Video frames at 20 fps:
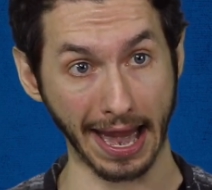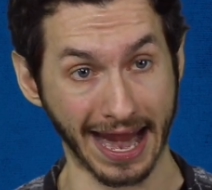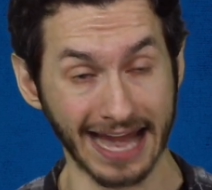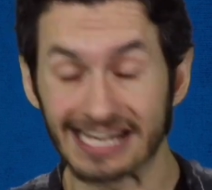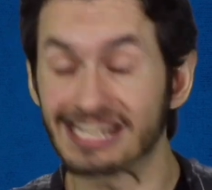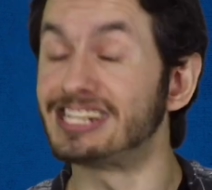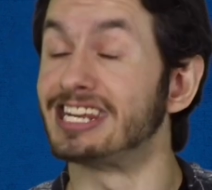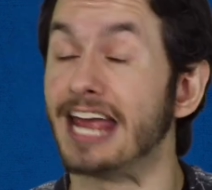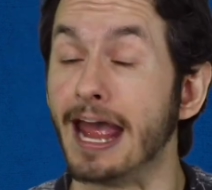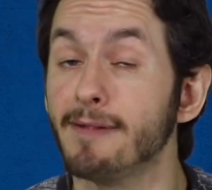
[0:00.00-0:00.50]

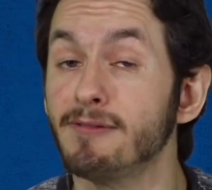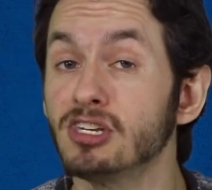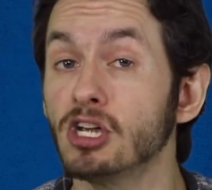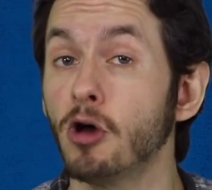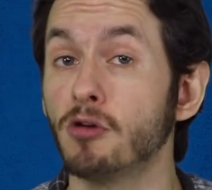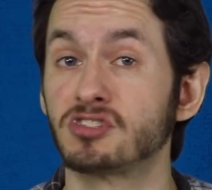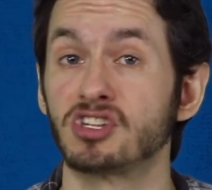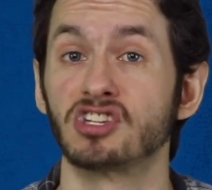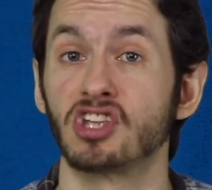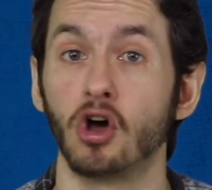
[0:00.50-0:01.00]
It
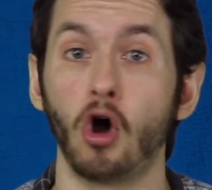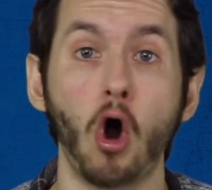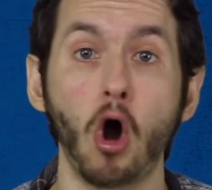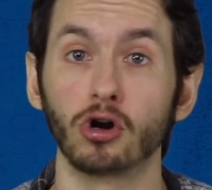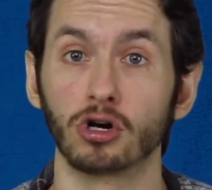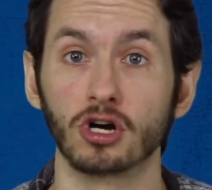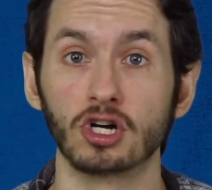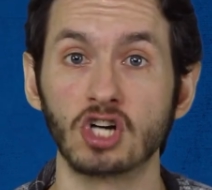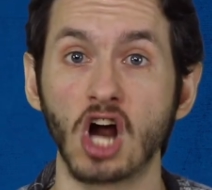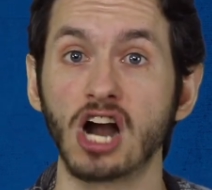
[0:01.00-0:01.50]
tiptoes into the
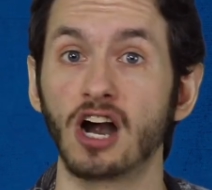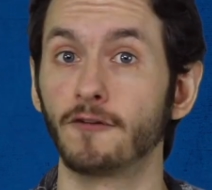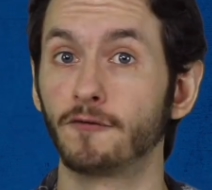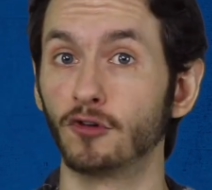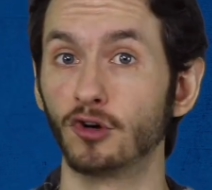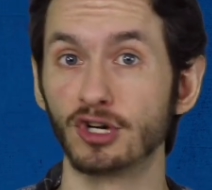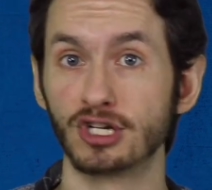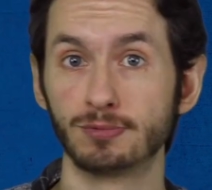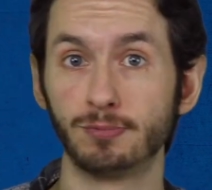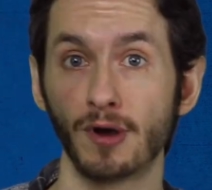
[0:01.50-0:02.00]
horror genre
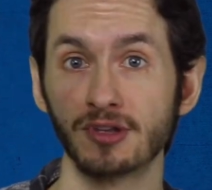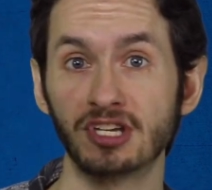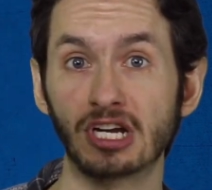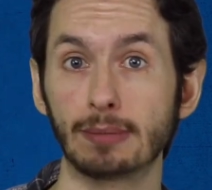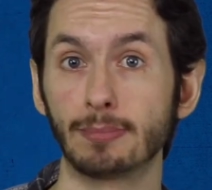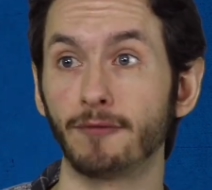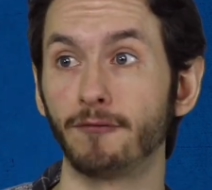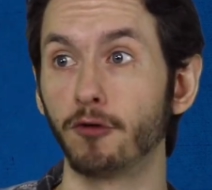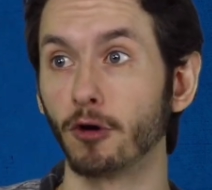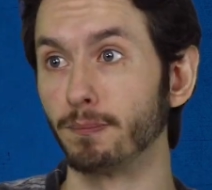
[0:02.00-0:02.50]
for a split
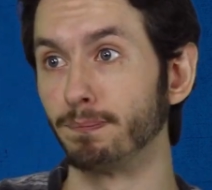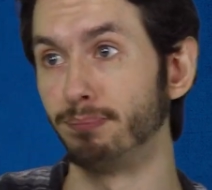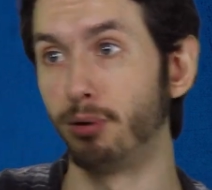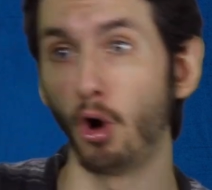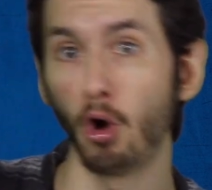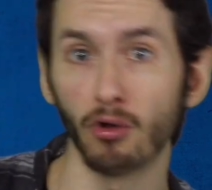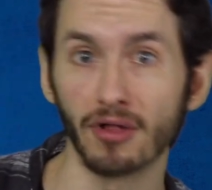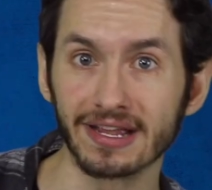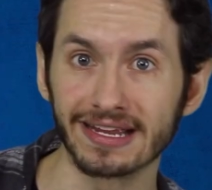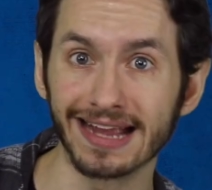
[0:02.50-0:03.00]
second before
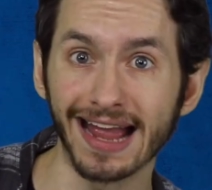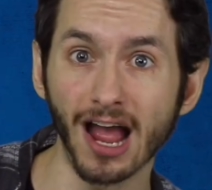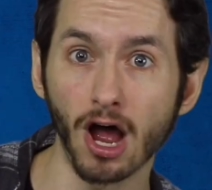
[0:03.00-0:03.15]
pulling